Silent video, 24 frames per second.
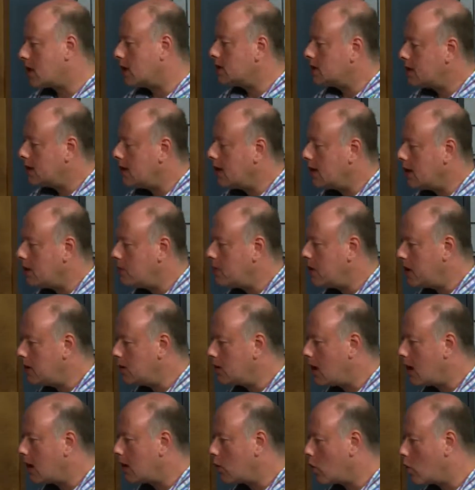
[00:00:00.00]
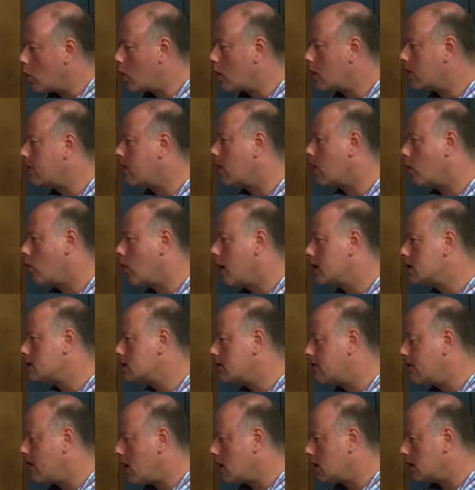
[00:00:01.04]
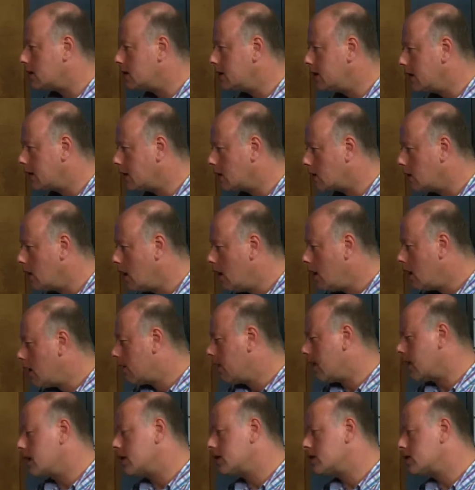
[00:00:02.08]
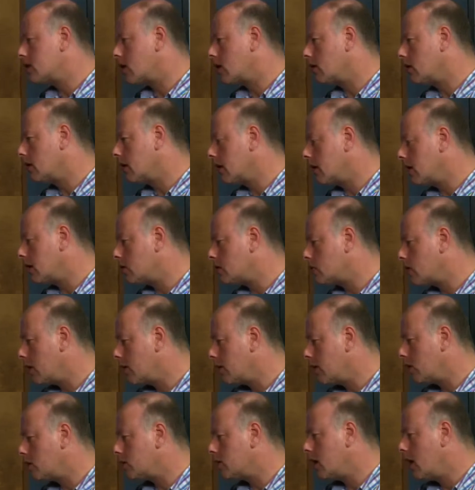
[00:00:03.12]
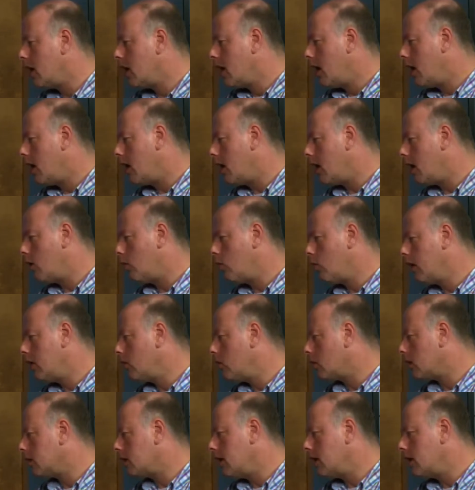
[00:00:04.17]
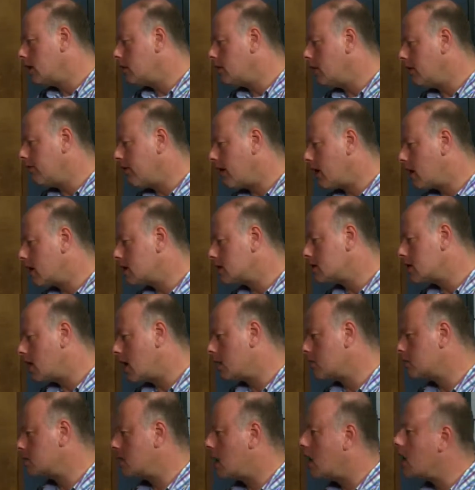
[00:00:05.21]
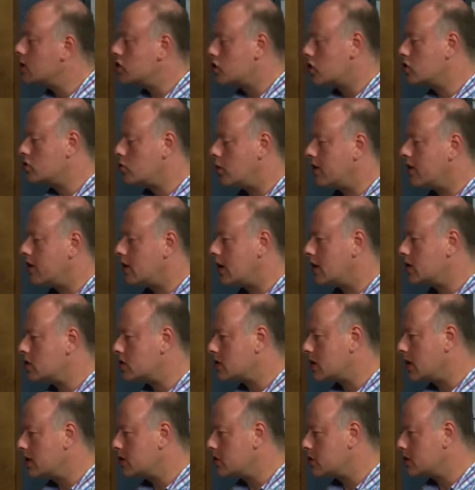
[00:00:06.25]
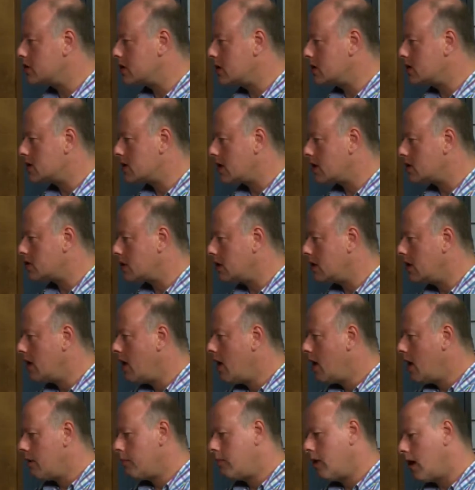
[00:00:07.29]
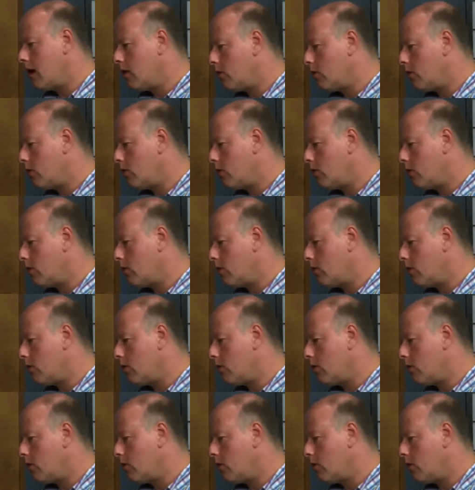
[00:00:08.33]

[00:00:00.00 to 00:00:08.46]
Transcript: tnep.org. There are ways to volunteer. They can certainly contribute. Uh, we will need them at various times, not just when the legislature is in session, but